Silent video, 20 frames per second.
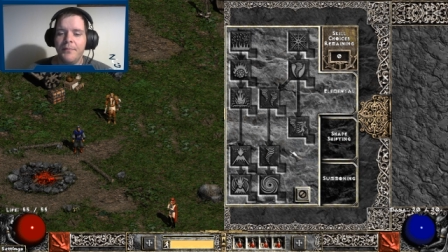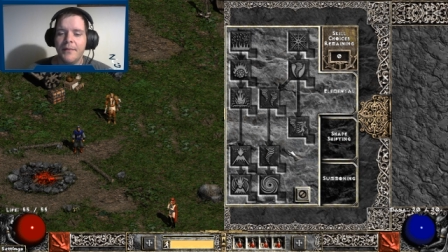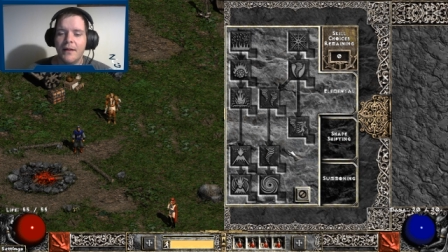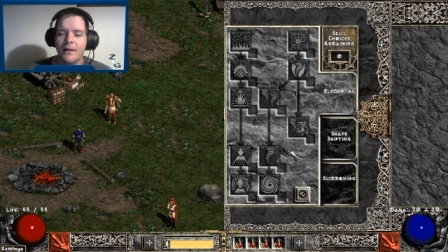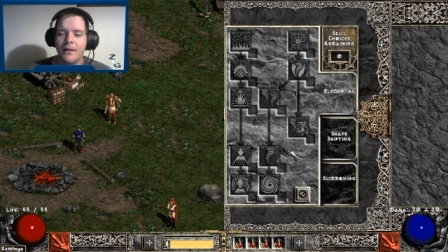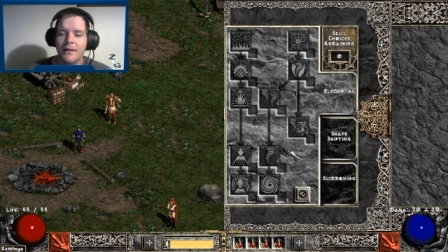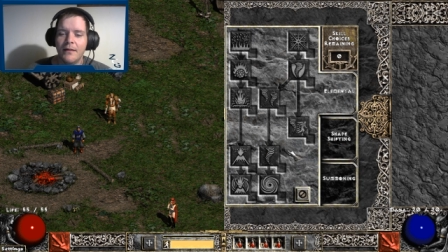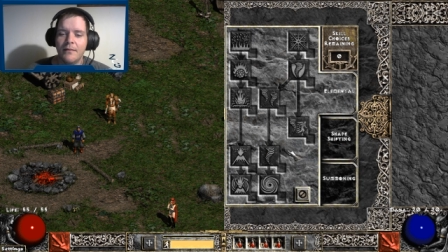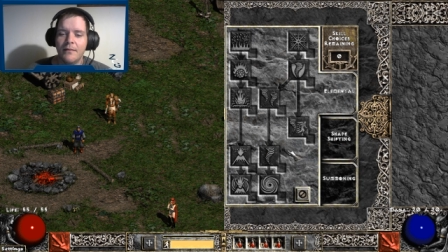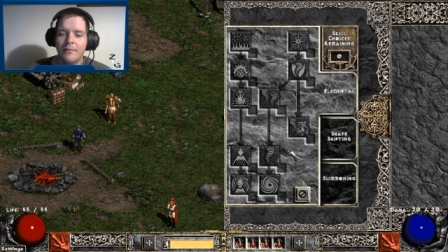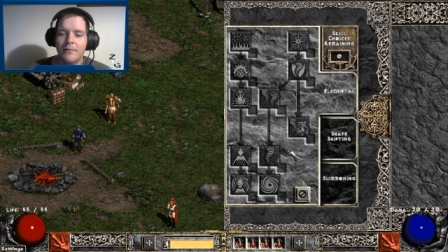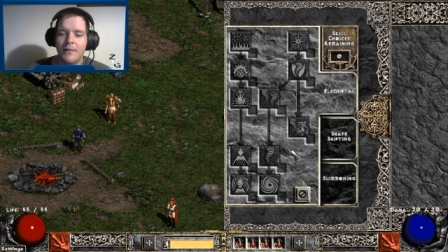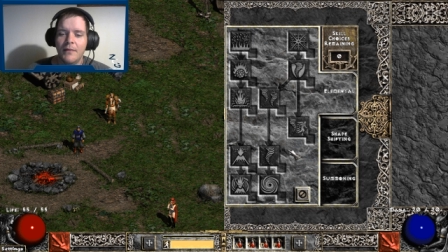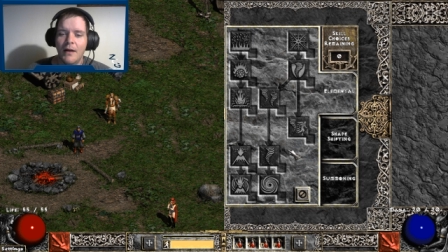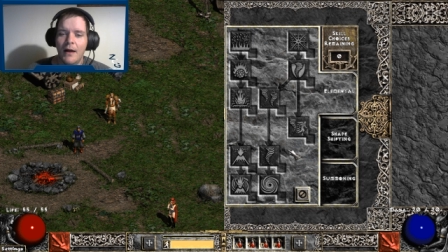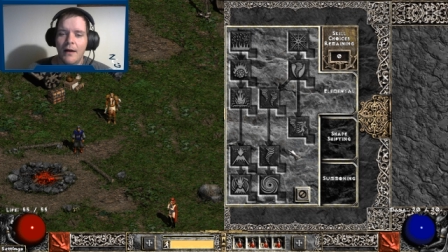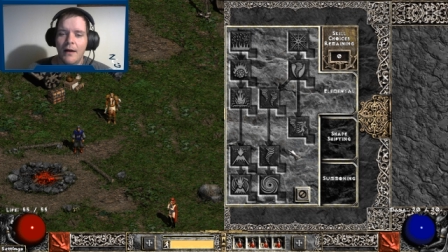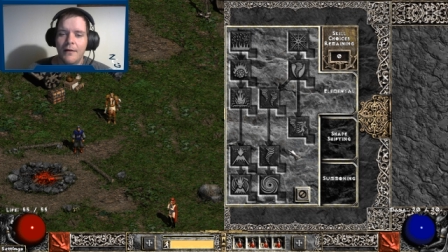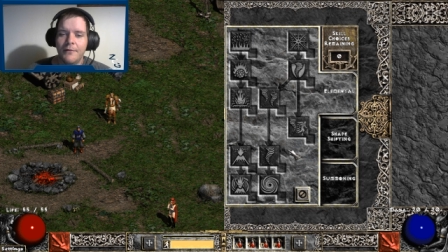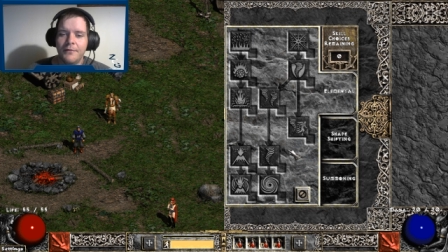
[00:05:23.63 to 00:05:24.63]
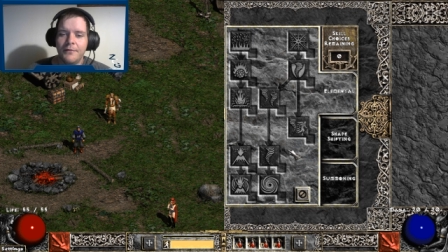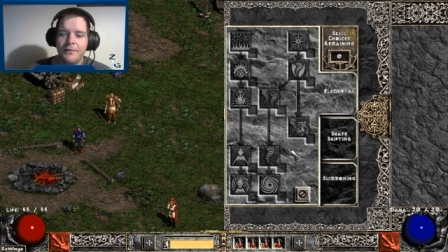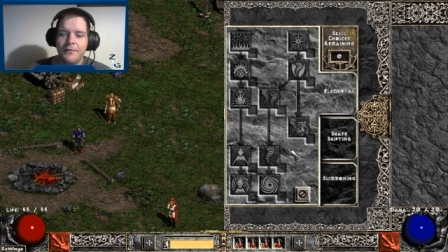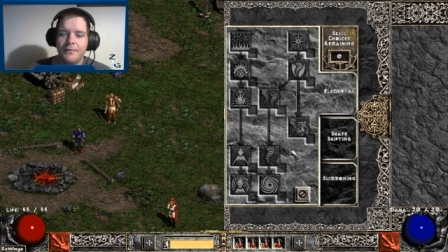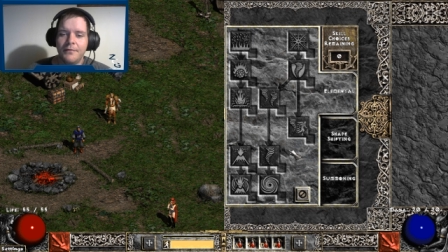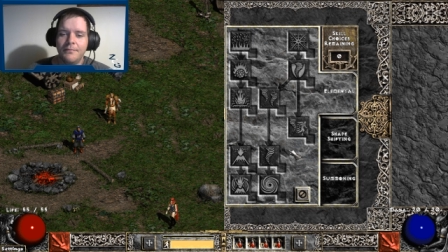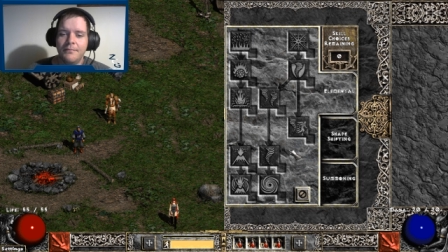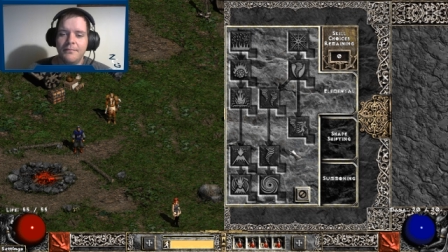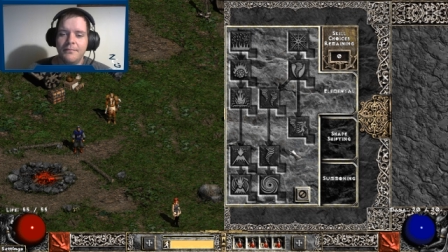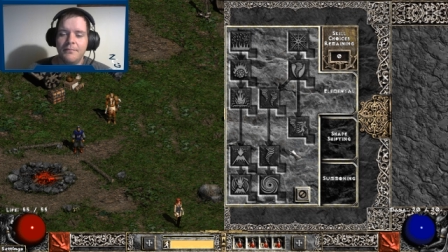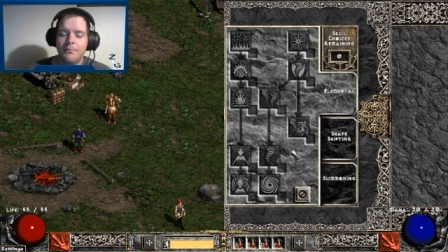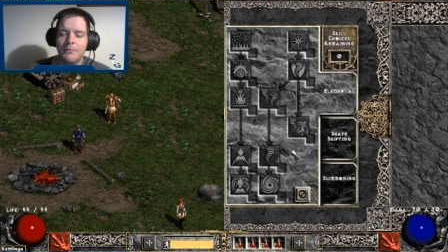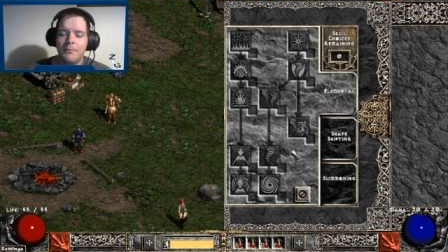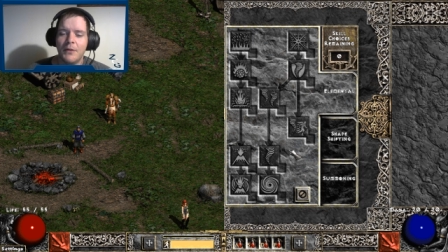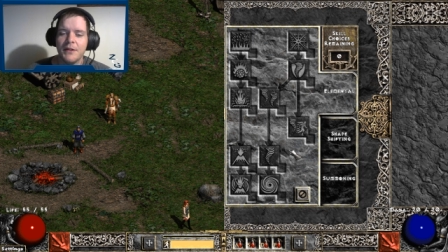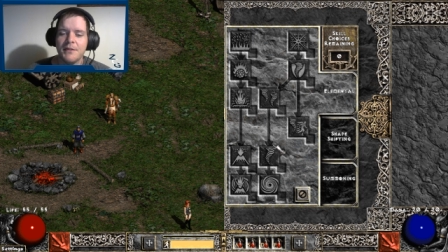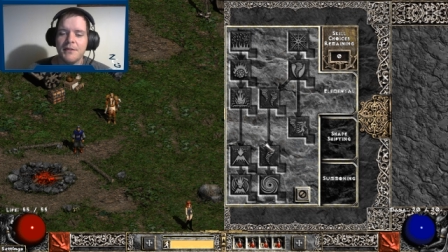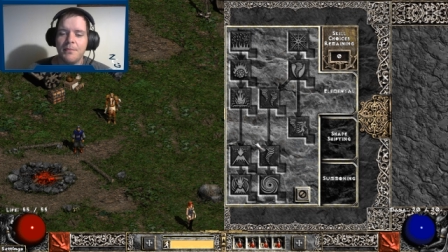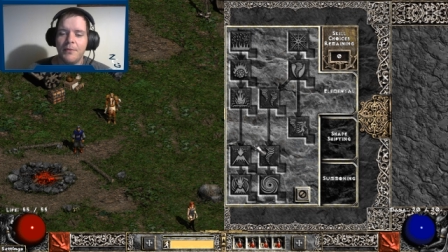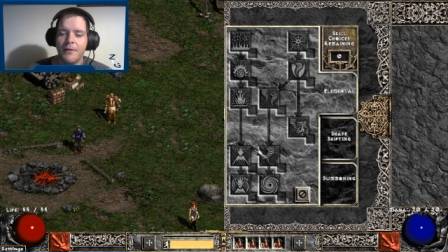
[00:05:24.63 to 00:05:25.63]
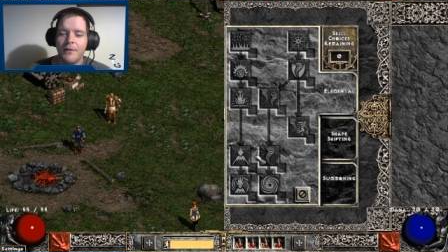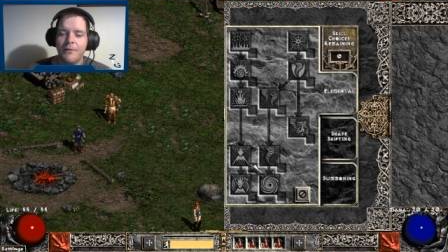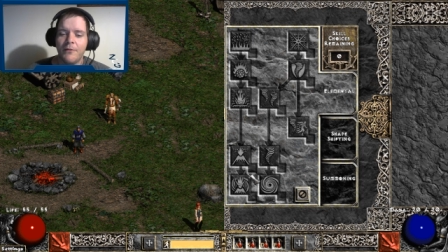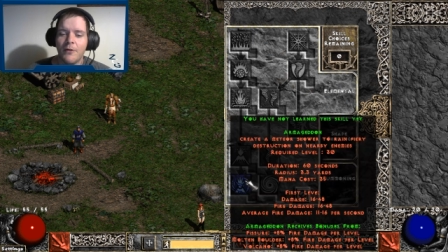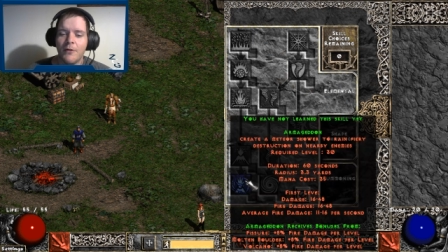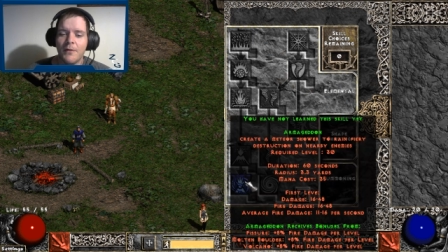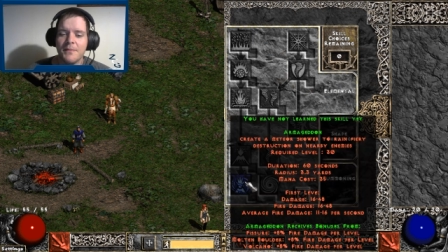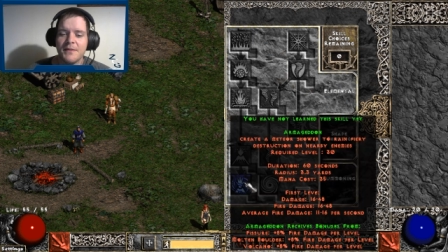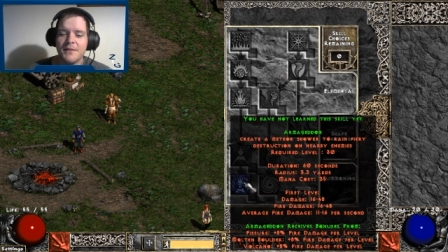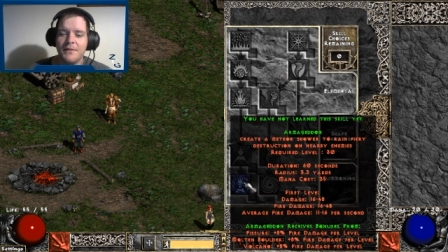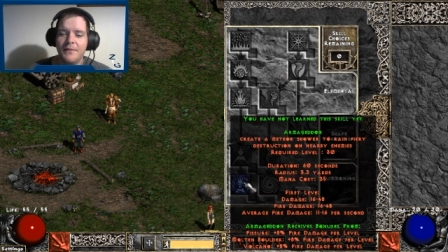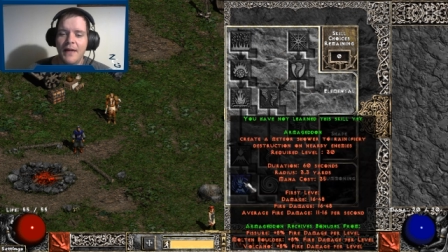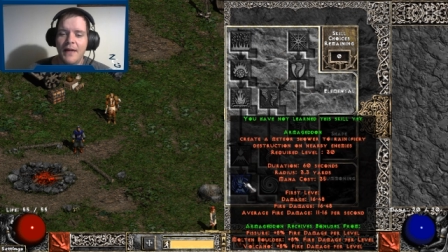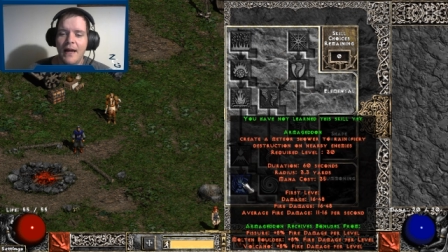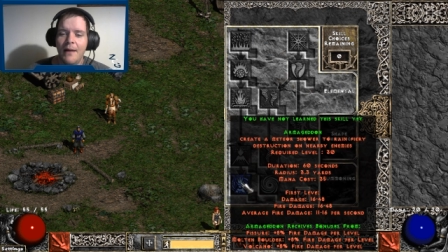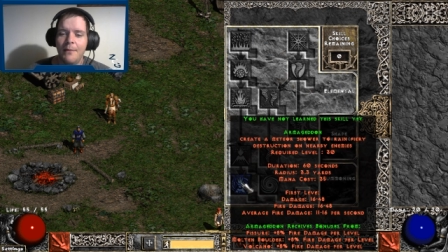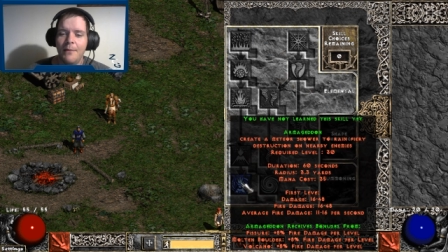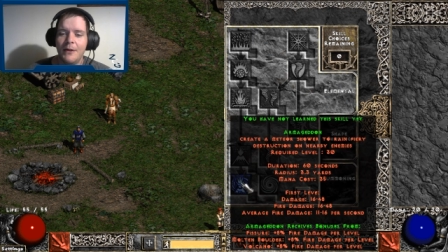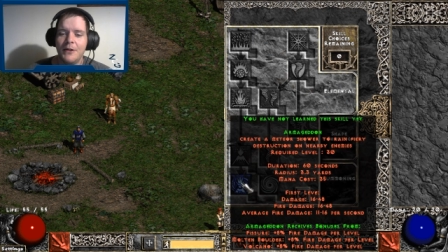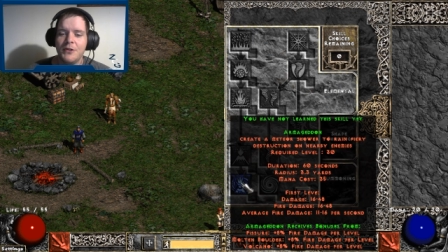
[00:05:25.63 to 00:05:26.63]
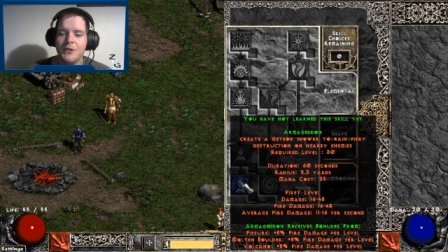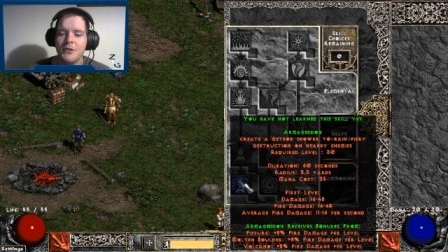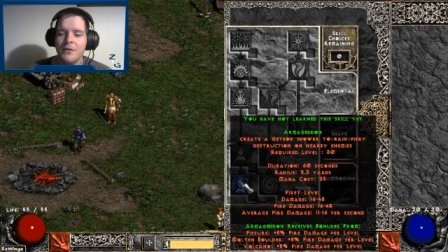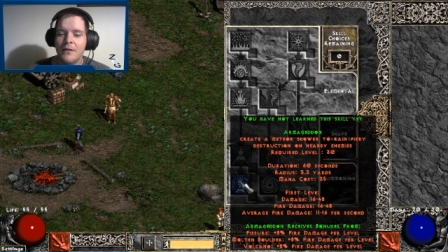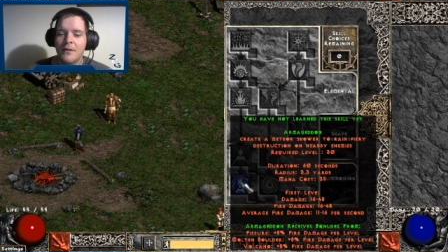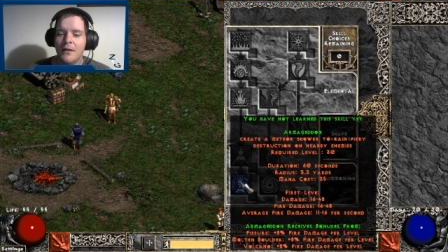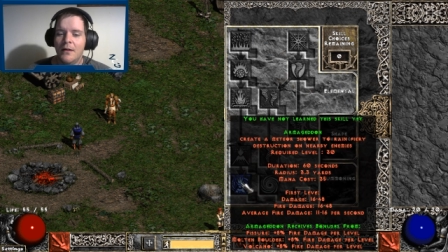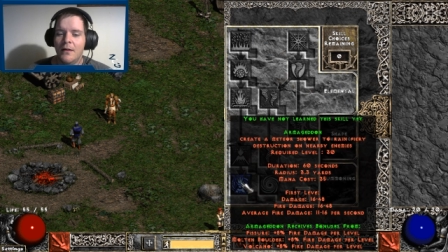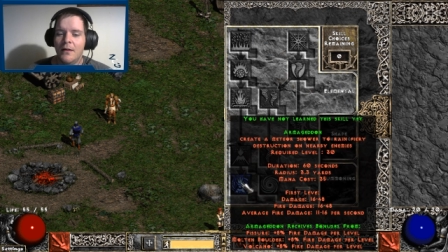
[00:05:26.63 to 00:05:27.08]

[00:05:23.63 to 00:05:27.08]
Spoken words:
You have multiple forms of damage